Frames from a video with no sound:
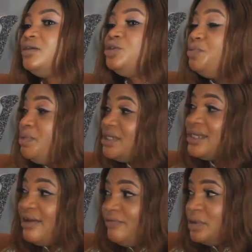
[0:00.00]
to
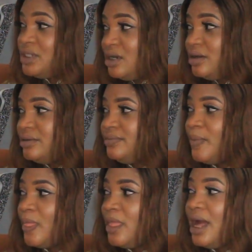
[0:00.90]
Bizai Hotel,
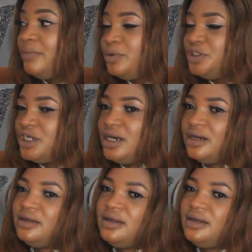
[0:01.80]
Abuja.